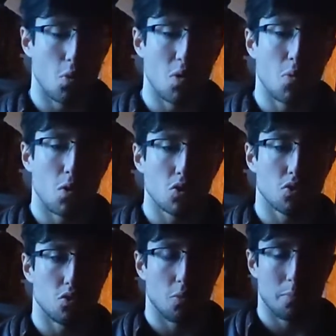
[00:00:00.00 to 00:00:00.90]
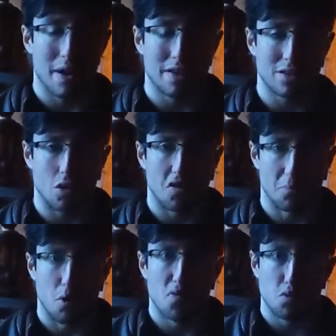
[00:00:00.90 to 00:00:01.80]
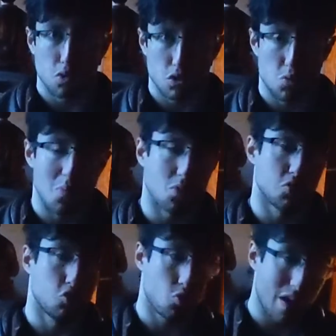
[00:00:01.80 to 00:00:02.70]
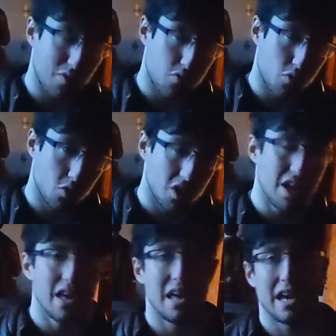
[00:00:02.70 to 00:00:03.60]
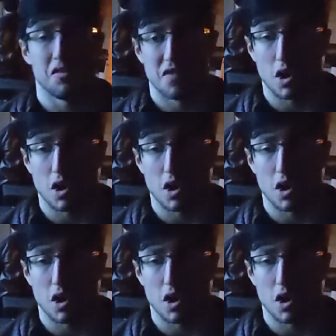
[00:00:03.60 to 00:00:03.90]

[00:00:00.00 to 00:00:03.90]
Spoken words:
We want the best of both worlds. We want strength work and